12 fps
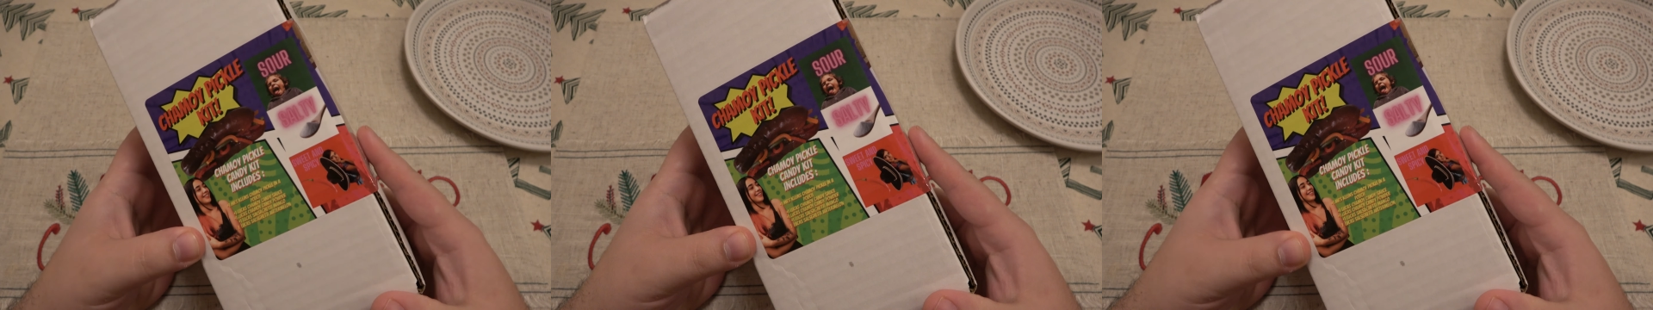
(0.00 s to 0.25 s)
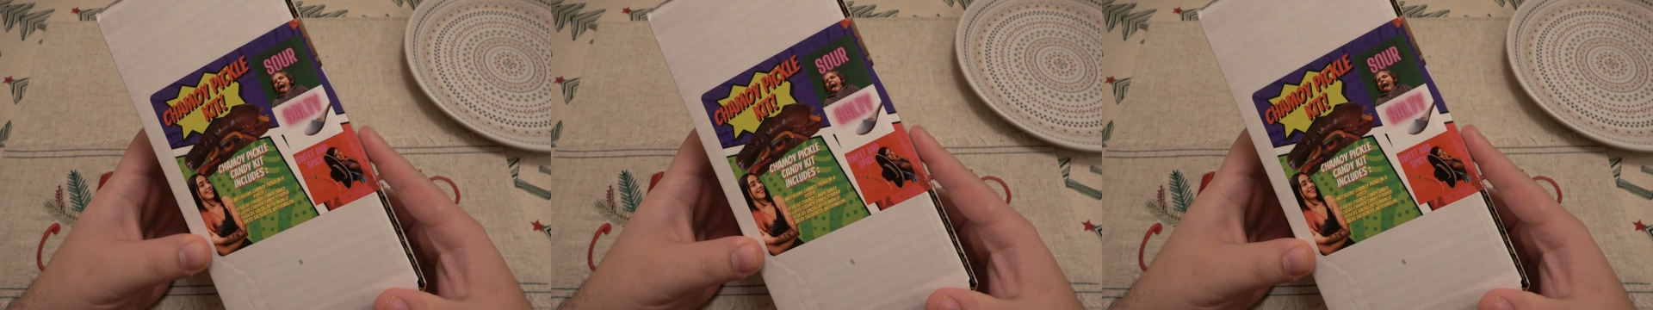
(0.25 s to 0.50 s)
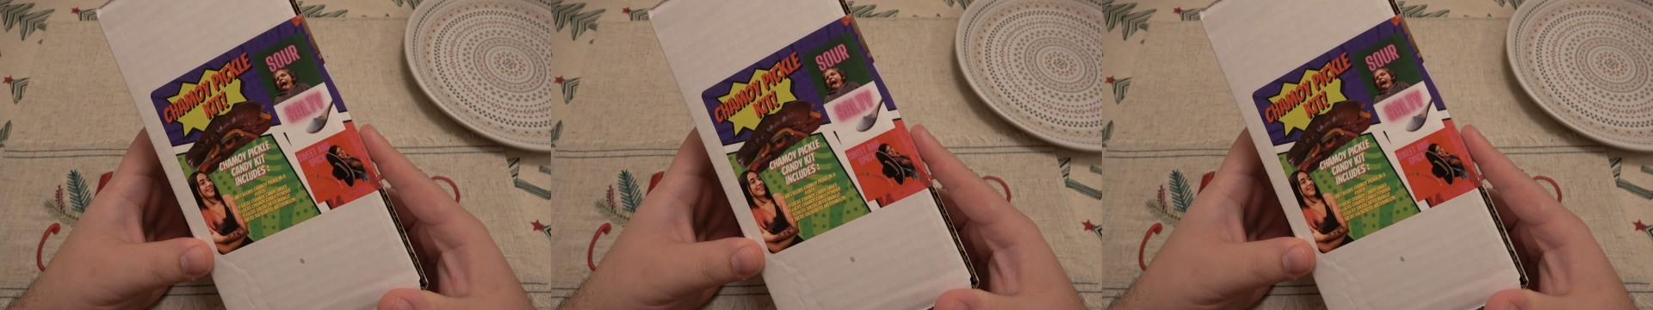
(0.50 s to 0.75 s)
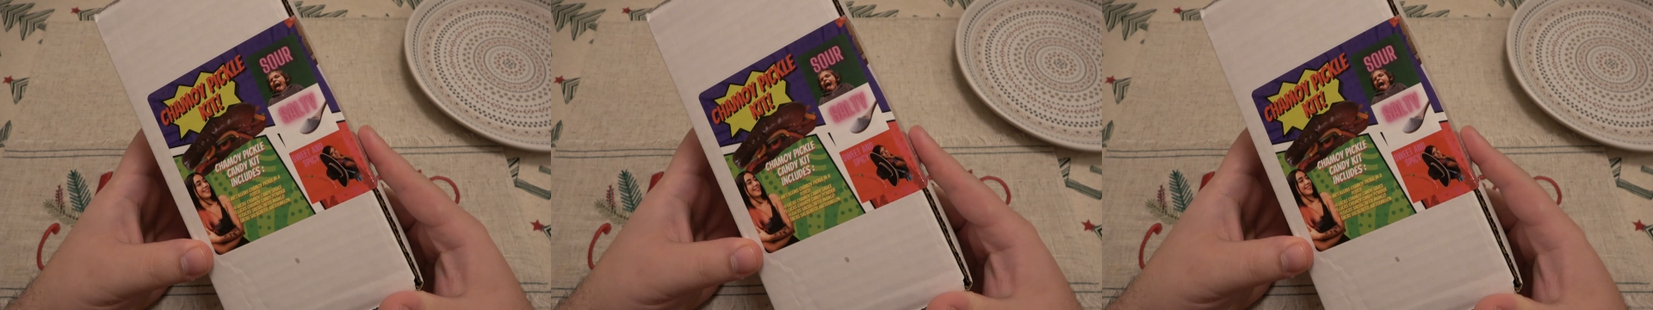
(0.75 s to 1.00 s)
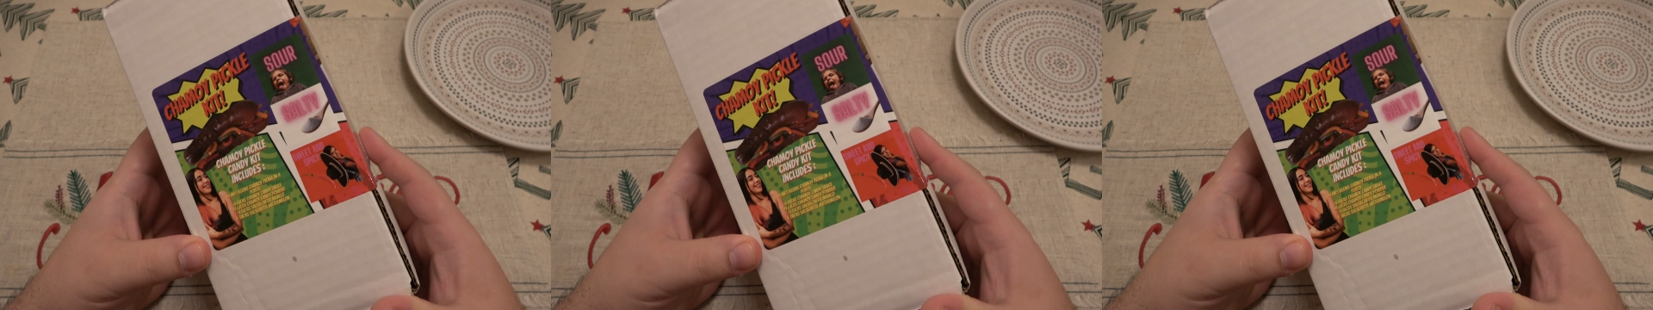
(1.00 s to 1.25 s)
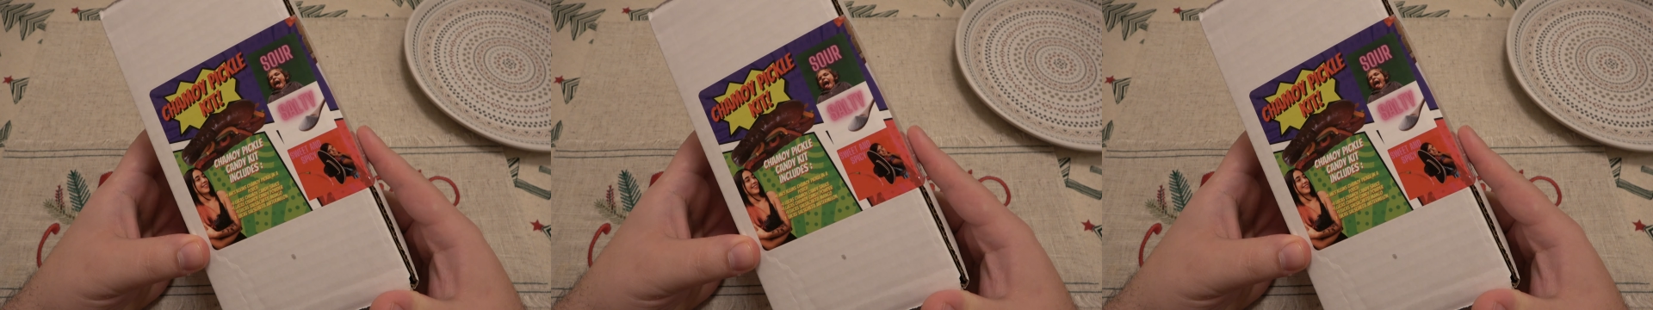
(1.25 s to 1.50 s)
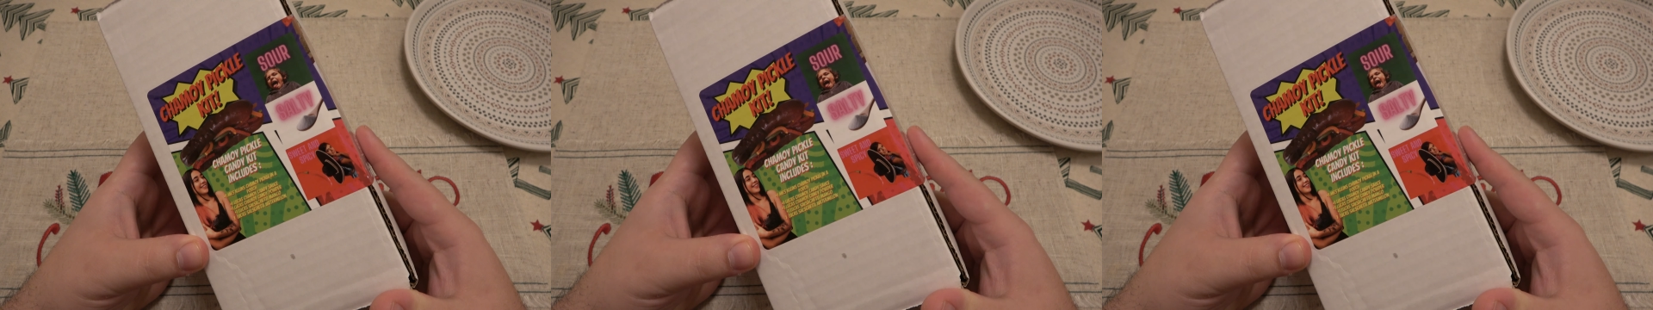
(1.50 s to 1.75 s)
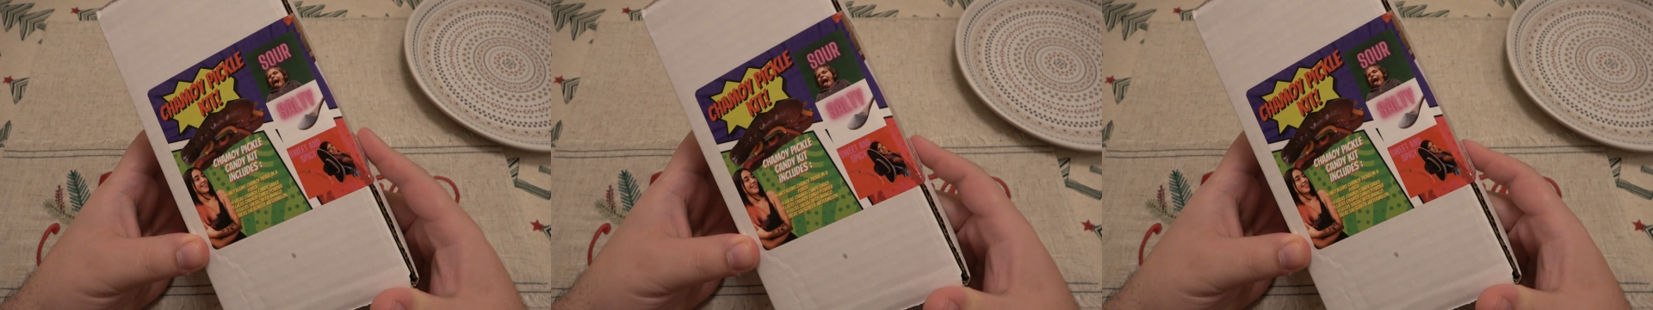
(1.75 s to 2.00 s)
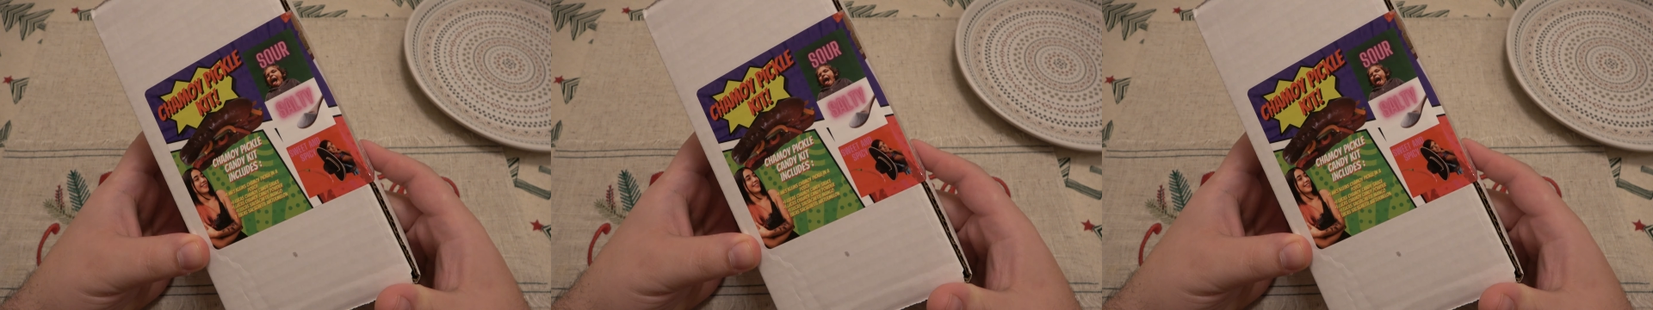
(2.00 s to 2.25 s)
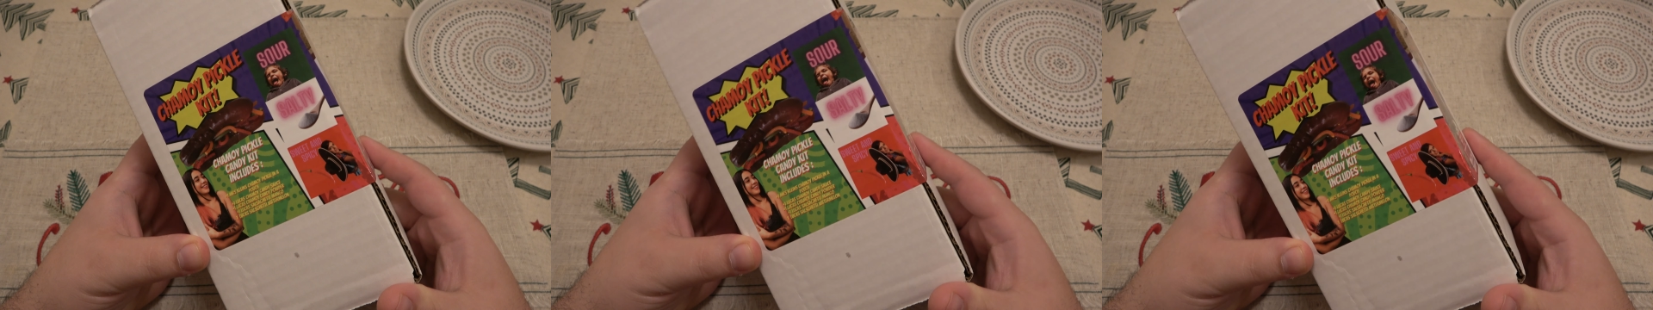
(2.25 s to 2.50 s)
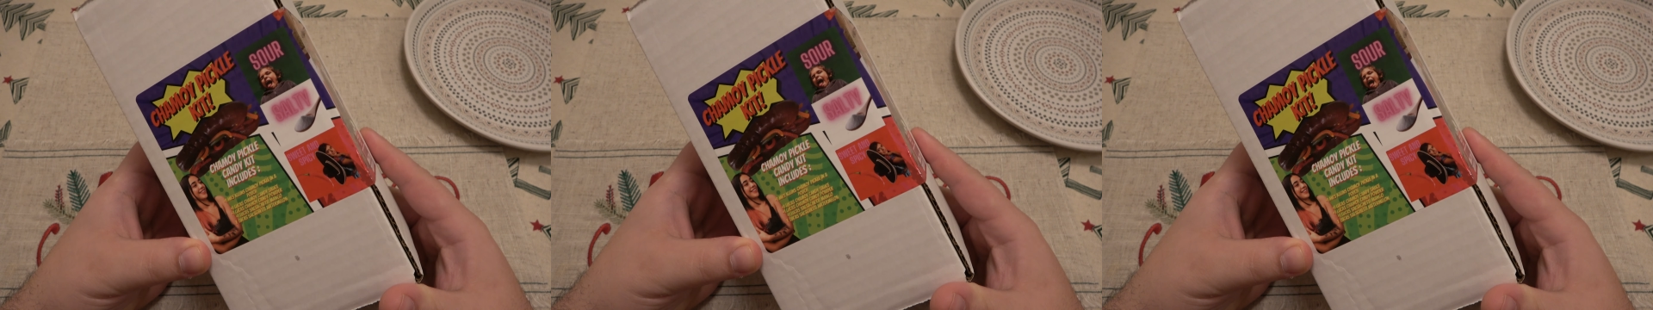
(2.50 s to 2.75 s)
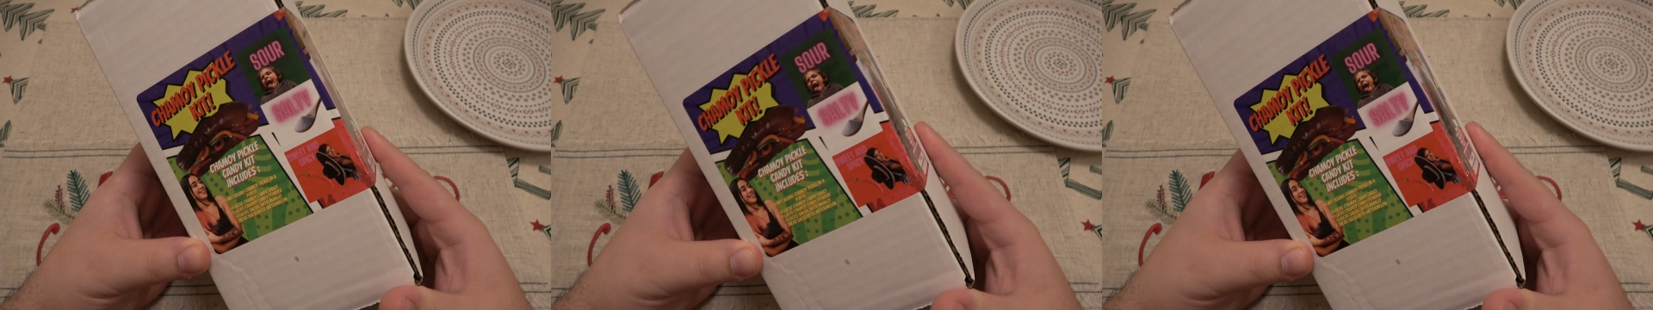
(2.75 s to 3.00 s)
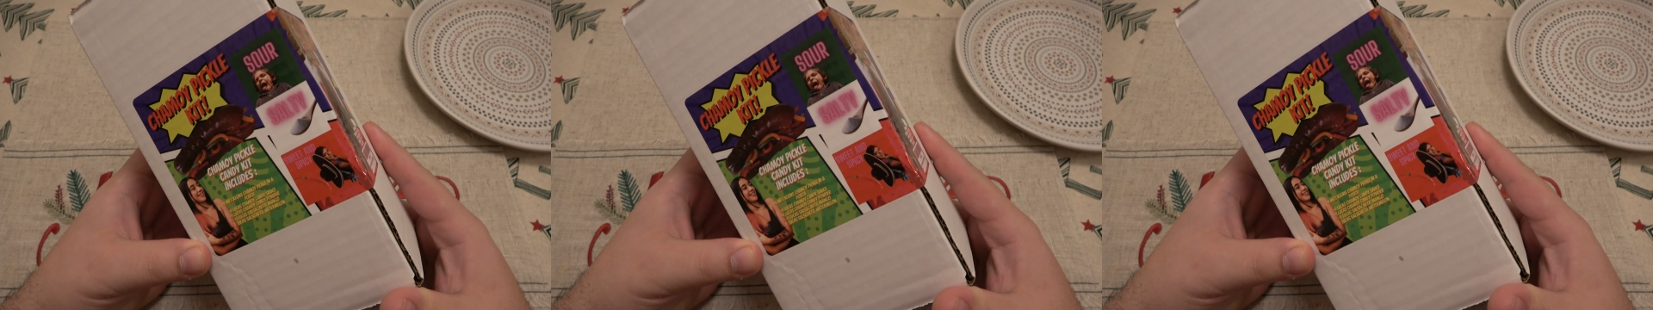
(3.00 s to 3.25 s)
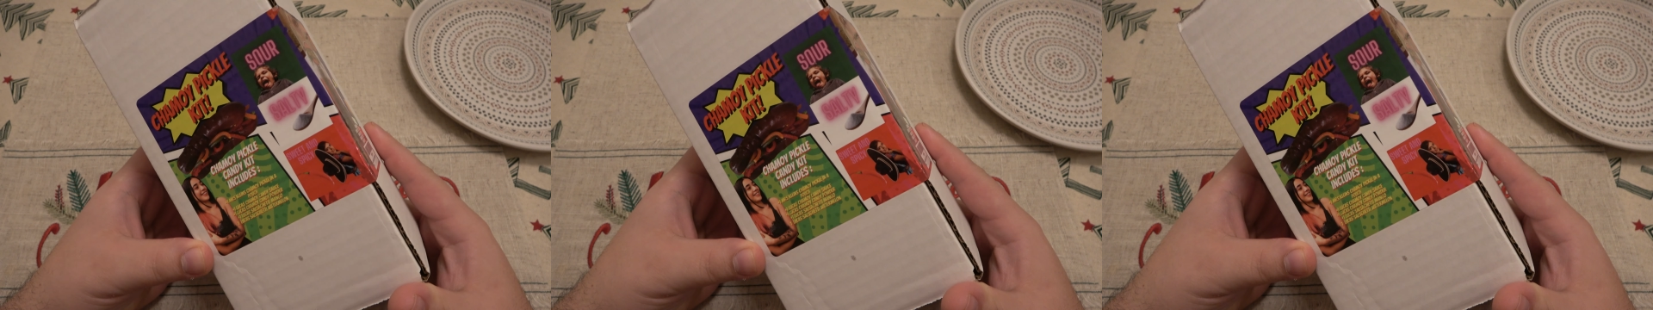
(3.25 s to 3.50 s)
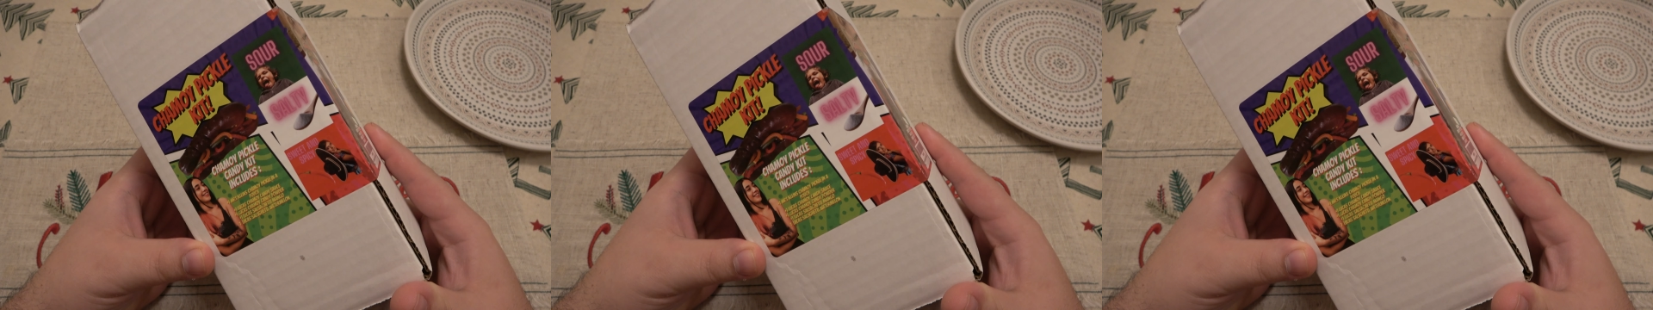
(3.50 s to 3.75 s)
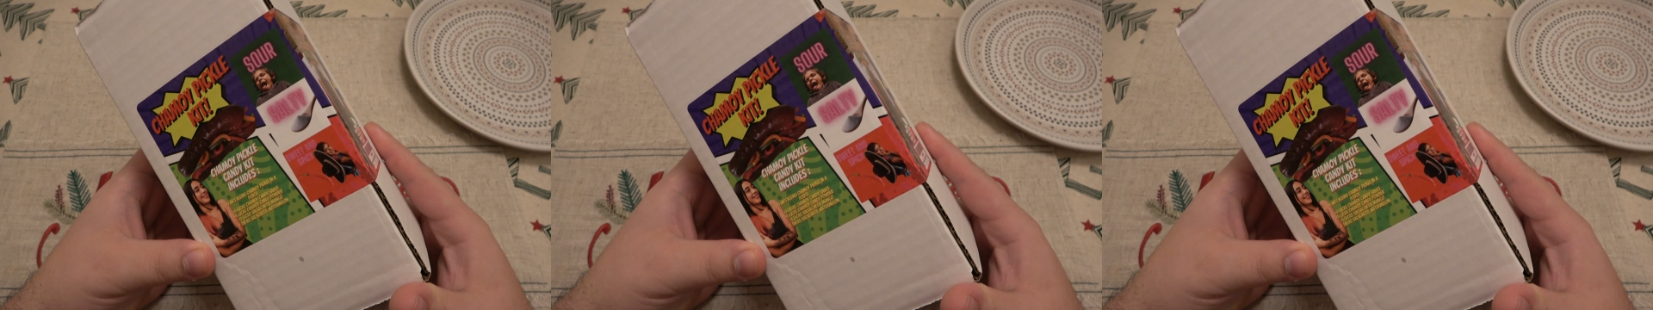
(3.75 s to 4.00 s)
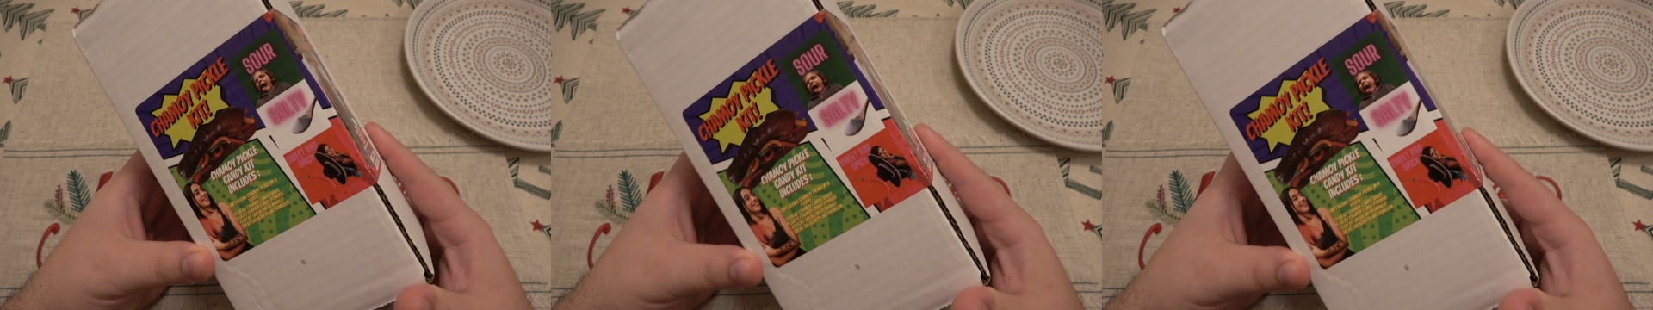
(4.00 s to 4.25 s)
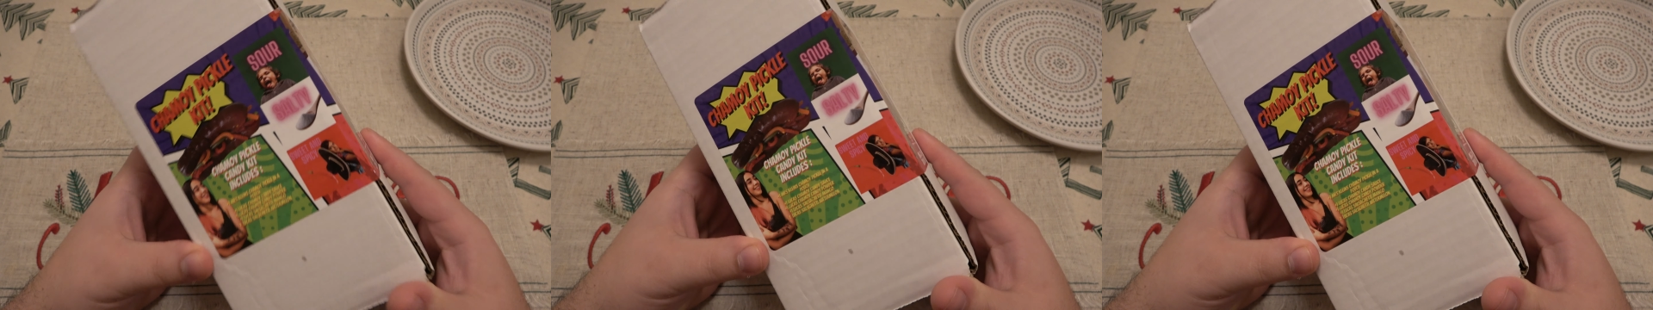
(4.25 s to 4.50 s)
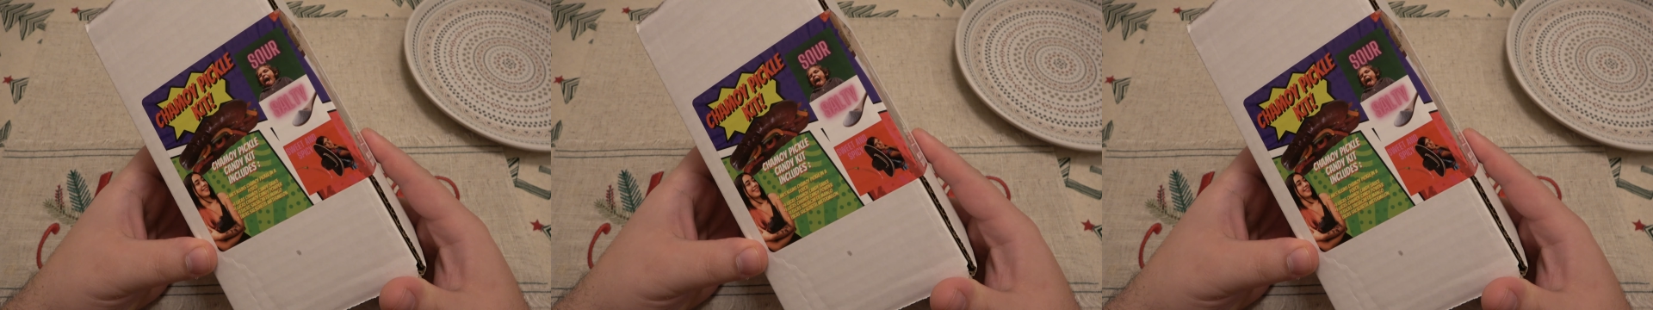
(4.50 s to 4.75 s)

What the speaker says: (no speaker visible)